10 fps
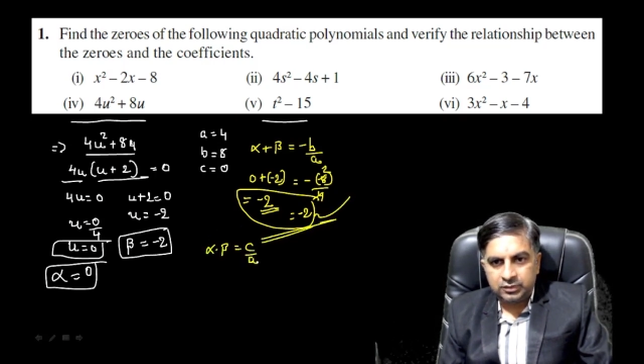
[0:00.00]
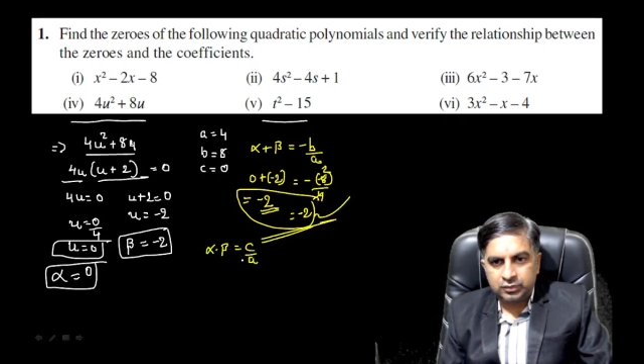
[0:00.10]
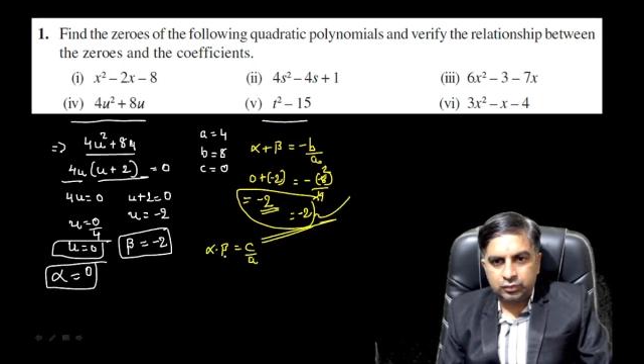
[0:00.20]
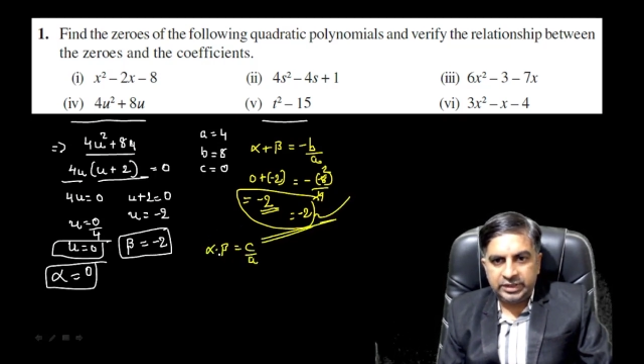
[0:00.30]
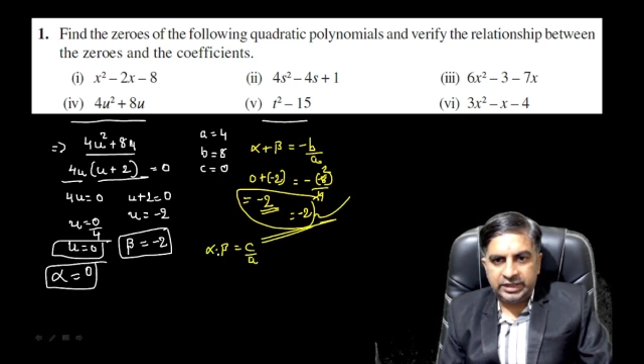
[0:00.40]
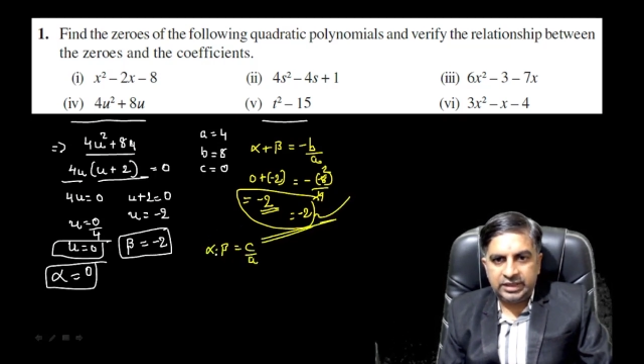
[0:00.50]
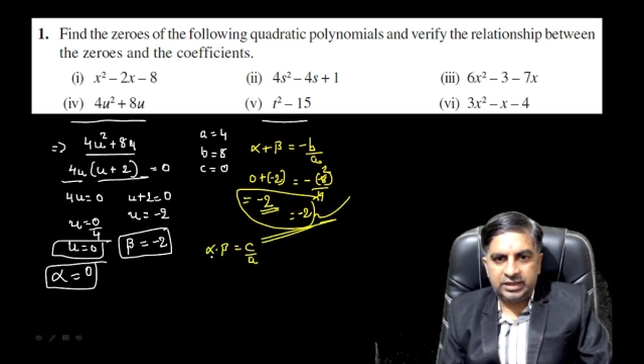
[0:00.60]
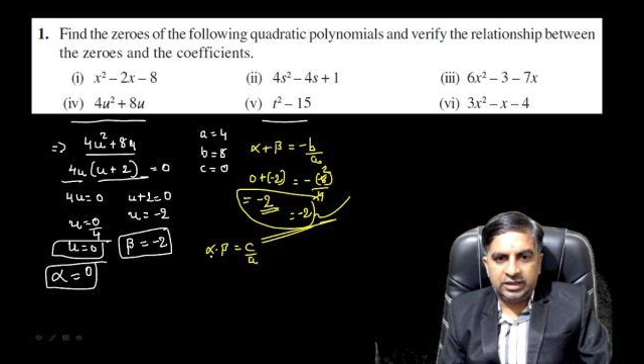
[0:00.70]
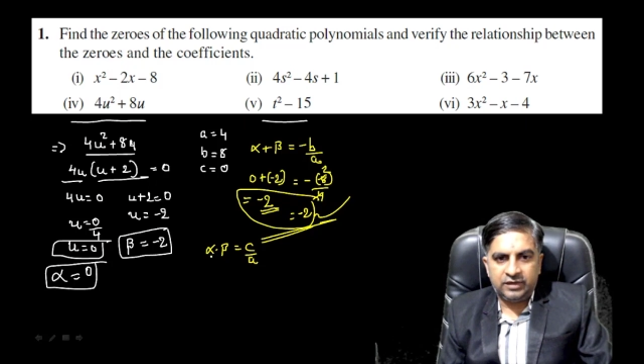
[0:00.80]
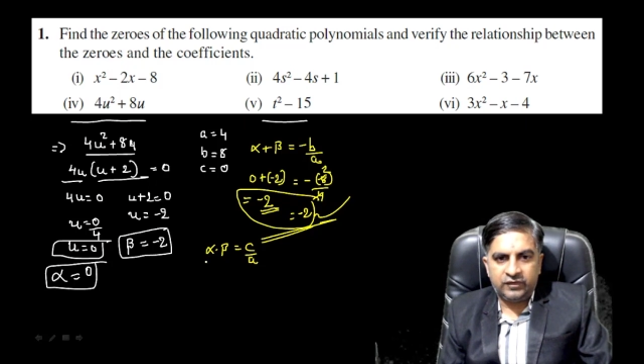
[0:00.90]
So
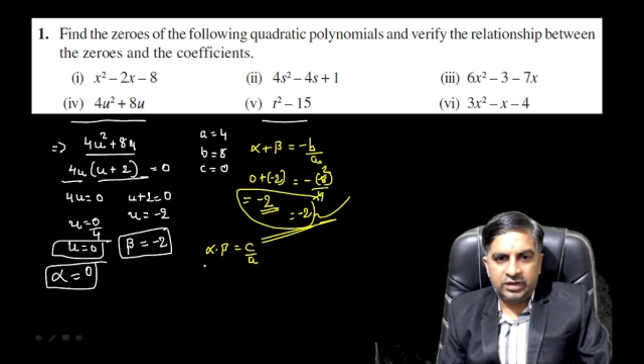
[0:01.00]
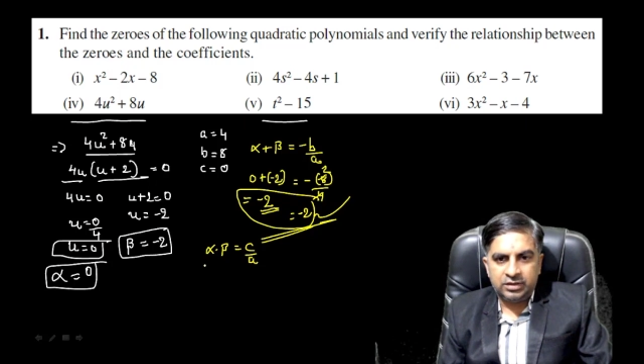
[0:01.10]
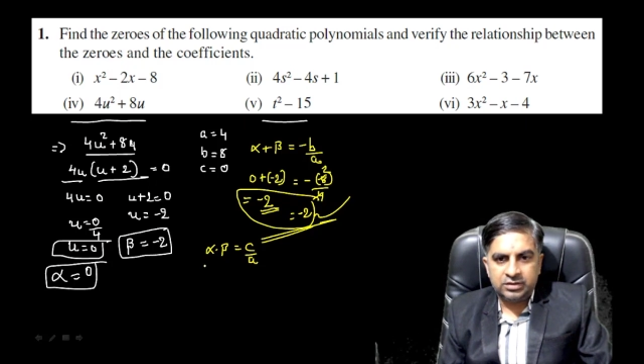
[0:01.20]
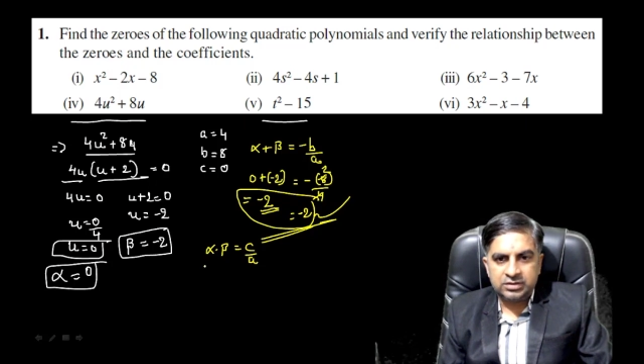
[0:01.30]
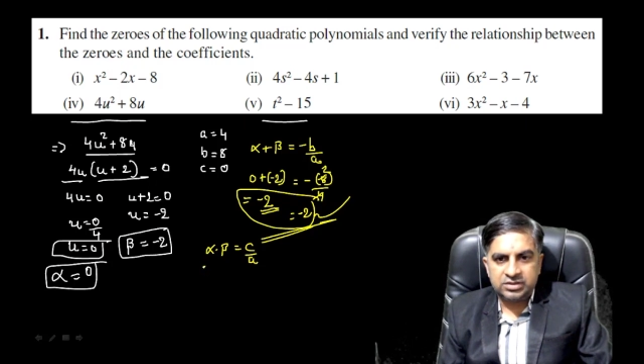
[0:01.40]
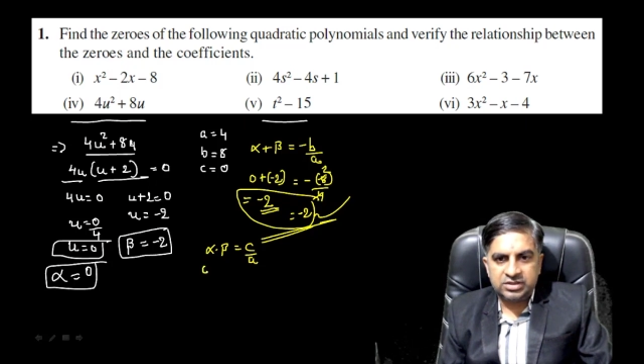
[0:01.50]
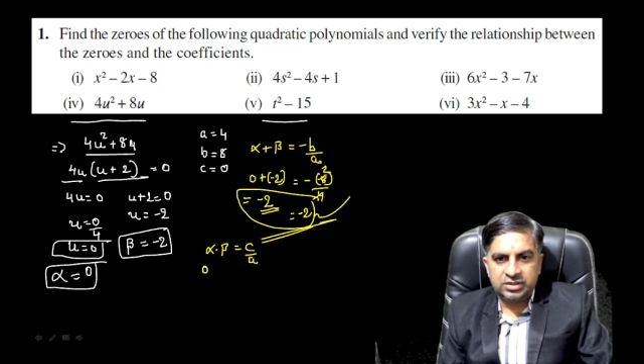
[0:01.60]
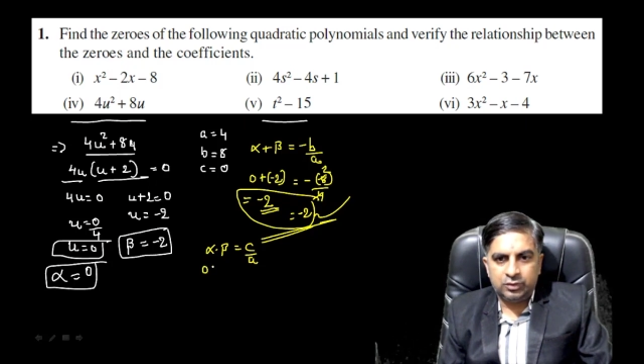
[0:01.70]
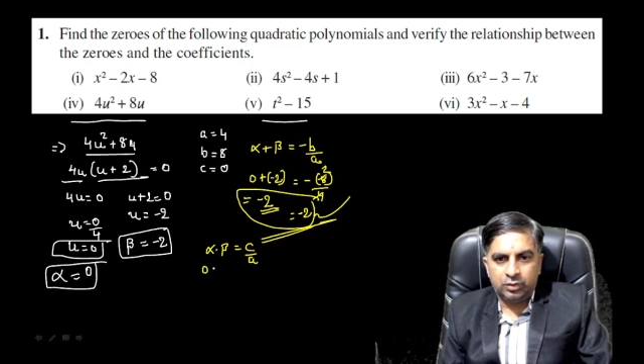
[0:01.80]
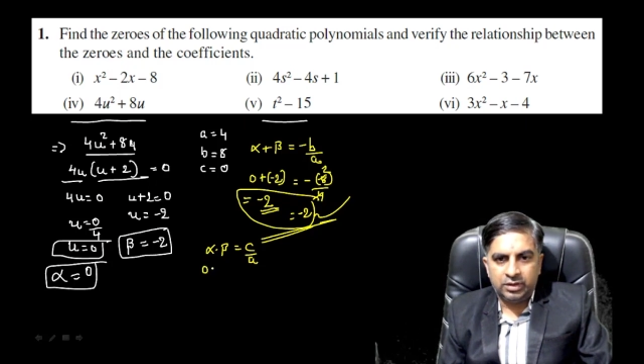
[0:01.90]
directly alpha
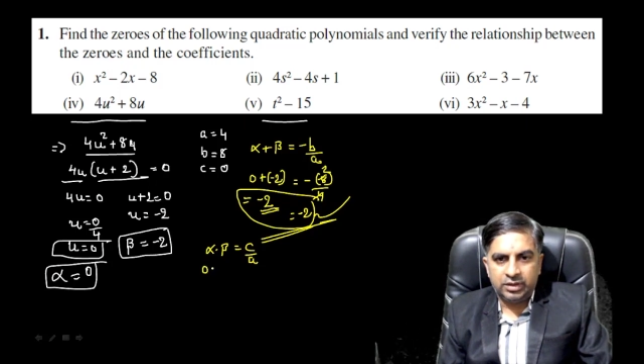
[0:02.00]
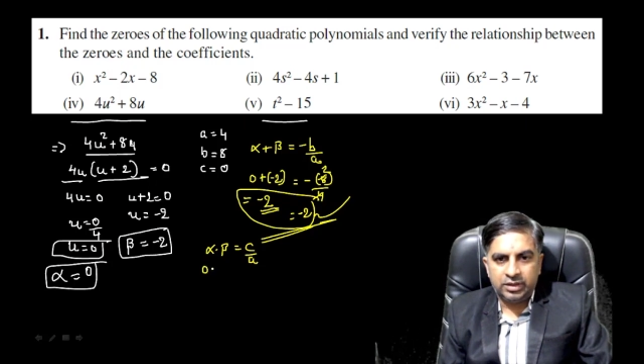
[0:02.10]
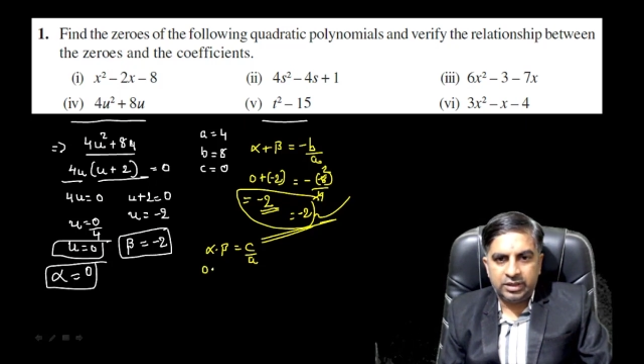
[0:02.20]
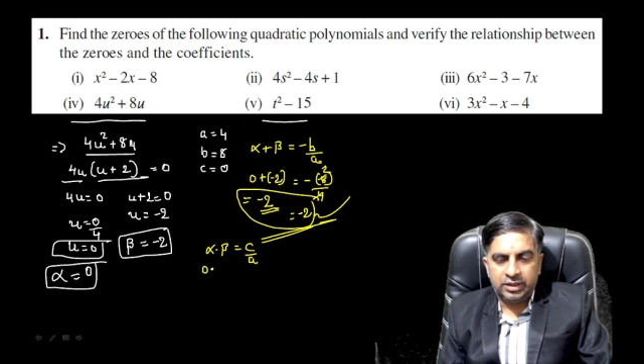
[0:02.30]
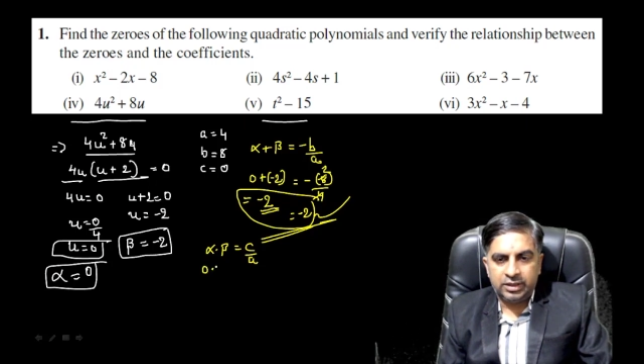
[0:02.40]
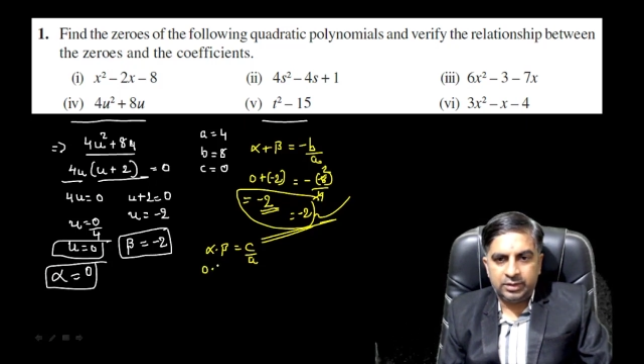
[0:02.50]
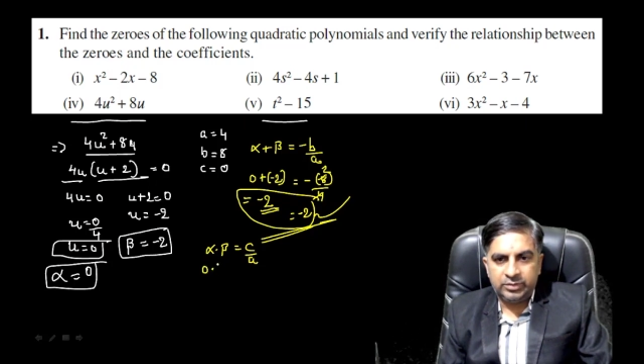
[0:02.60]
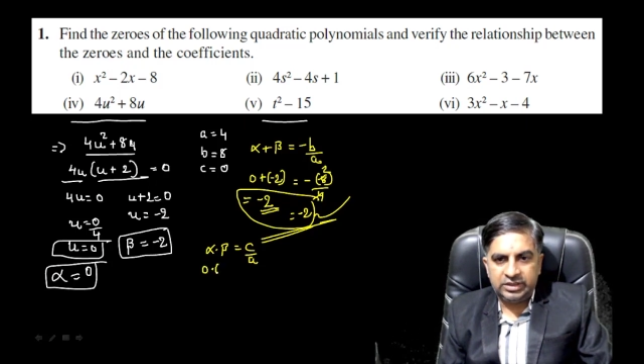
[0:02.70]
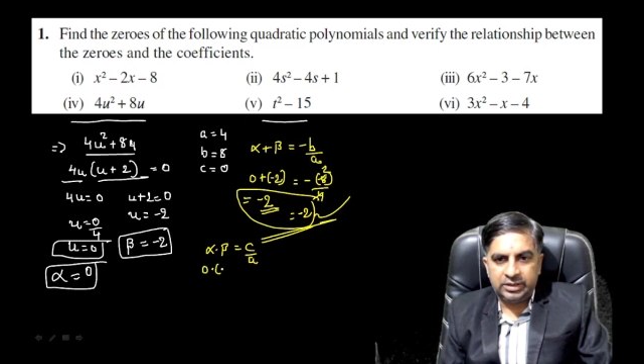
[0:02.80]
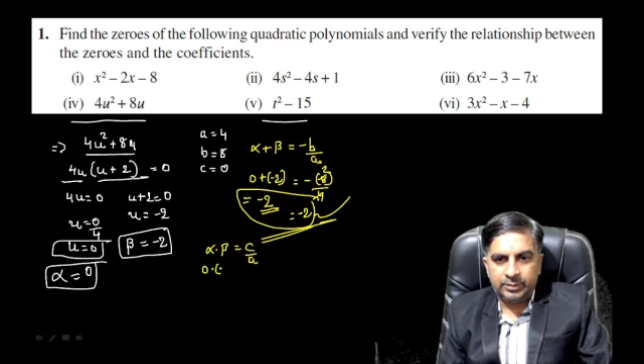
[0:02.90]
0 and
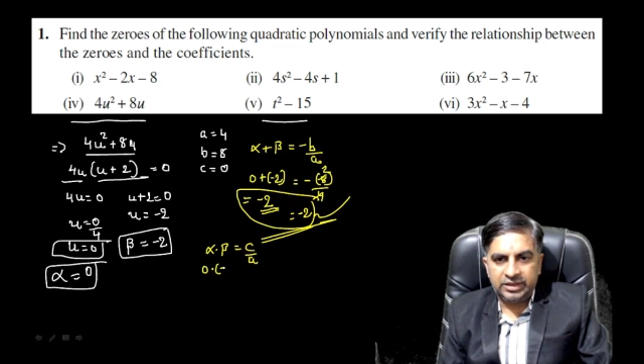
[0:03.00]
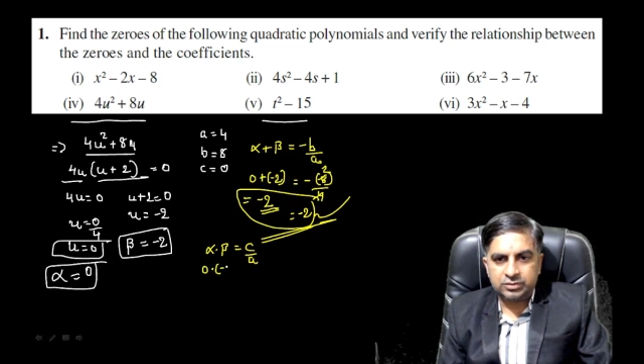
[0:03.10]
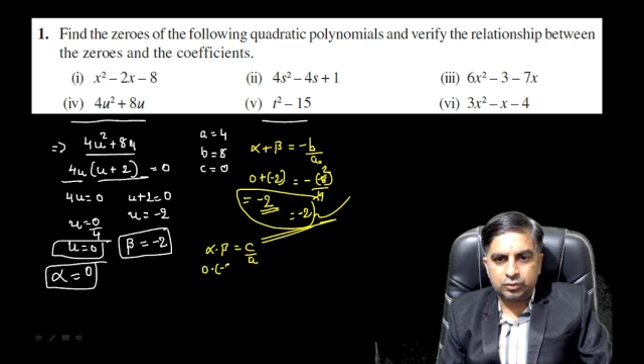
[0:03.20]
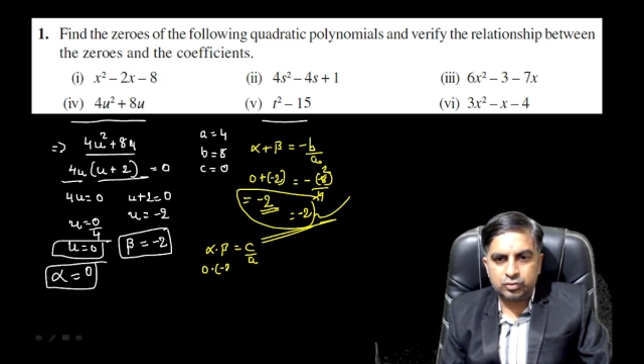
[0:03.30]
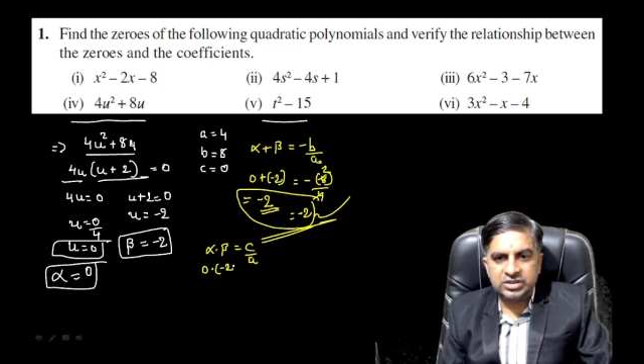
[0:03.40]
beta minus 2.